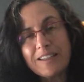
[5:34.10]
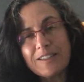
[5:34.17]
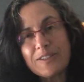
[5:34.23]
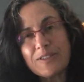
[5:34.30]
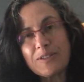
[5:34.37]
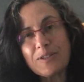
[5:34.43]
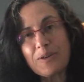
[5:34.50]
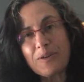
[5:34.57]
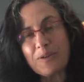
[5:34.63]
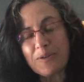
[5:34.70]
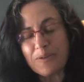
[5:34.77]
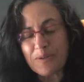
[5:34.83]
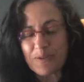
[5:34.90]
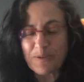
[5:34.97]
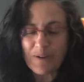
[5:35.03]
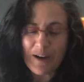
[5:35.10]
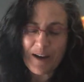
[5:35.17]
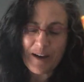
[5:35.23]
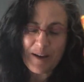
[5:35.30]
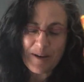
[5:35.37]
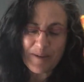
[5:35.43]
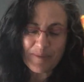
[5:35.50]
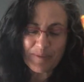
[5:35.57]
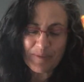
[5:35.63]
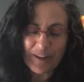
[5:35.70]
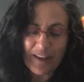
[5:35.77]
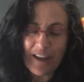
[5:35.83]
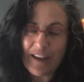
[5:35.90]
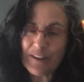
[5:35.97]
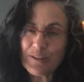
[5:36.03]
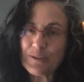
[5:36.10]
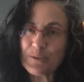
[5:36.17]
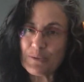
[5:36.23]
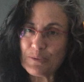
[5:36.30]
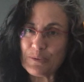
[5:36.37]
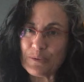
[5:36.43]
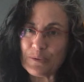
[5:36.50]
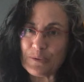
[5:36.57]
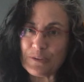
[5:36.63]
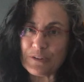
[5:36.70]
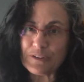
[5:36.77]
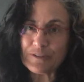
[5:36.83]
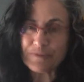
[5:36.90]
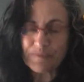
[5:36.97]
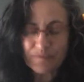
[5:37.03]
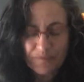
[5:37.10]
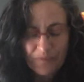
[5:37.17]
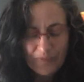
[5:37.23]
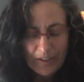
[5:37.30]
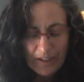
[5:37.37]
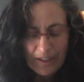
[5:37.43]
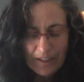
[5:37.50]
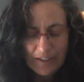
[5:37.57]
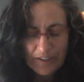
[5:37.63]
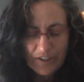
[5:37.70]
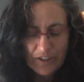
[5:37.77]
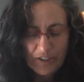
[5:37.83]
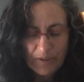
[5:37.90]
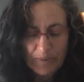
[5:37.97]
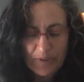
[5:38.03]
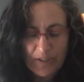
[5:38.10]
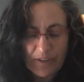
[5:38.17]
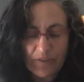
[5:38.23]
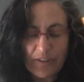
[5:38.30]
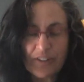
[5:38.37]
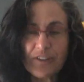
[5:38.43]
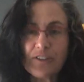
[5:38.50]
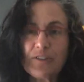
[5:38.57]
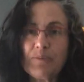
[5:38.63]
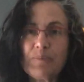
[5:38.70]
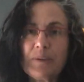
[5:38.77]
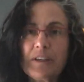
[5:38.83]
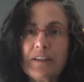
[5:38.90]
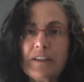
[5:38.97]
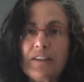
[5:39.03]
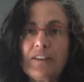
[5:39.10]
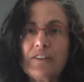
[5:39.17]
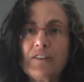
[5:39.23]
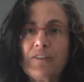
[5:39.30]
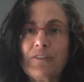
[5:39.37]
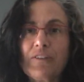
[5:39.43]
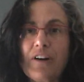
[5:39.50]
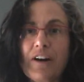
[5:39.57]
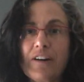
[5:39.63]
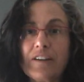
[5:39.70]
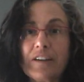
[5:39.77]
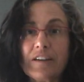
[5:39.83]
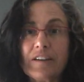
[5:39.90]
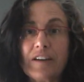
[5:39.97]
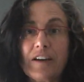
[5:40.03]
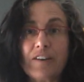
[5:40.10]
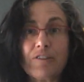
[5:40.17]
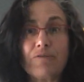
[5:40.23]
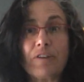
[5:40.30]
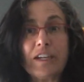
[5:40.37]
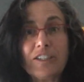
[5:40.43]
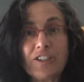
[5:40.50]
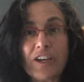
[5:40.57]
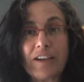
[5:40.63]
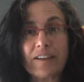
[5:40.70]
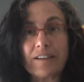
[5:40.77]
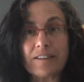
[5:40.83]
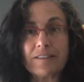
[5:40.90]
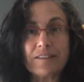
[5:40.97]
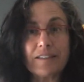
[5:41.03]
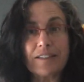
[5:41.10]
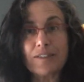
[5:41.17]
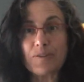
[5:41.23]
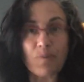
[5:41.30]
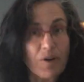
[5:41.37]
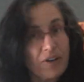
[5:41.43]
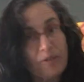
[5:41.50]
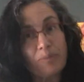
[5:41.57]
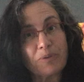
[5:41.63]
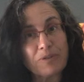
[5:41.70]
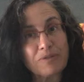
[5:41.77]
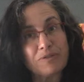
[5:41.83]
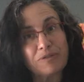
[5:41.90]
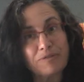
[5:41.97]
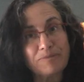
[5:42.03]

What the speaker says: So kind of cool in terms of this could be, you know, on a rain jacket. It's waterproof.